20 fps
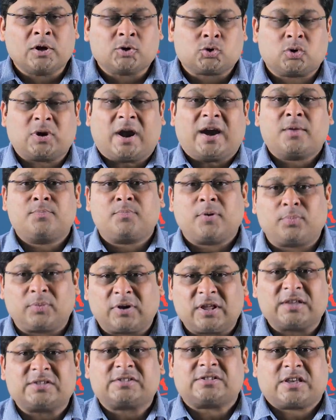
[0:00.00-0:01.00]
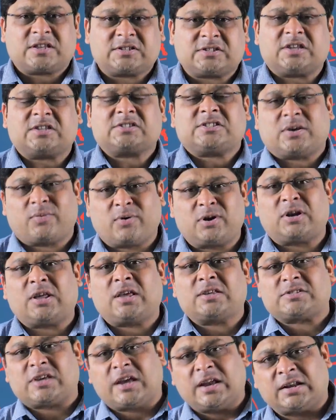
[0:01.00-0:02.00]
So 1950s, 60s,
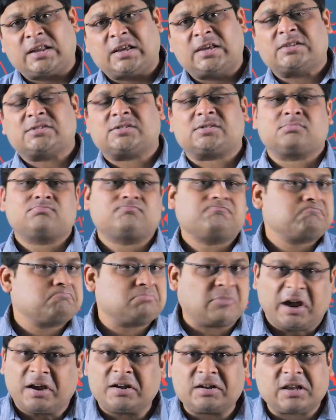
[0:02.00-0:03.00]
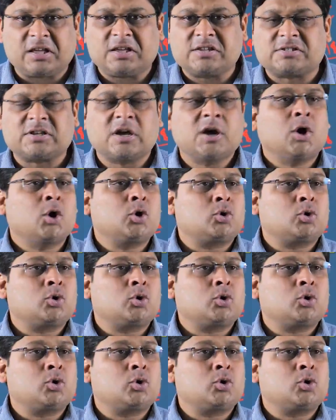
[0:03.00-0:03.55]
70s, 80s, 90s,